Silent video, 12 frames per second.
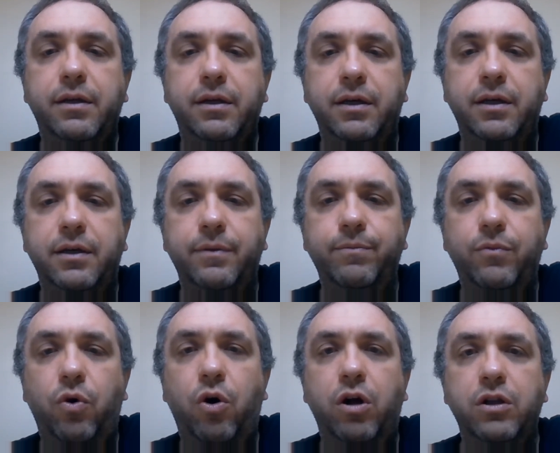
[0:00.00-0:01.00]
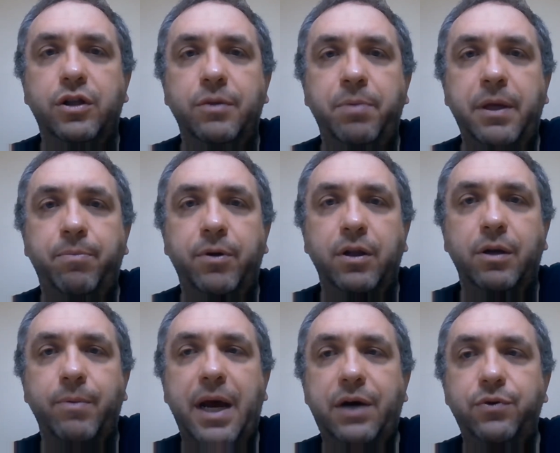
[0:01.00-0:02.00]
all the people
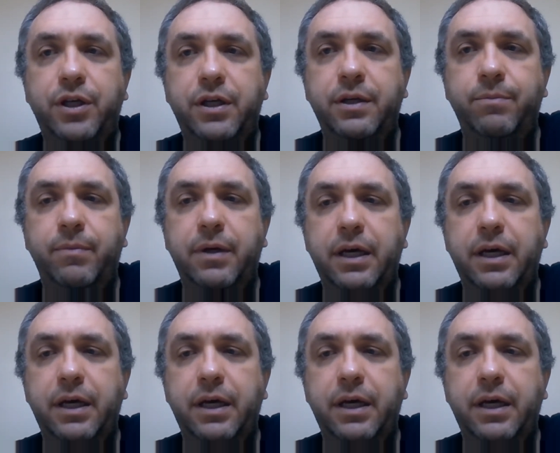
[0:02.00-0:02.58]
around him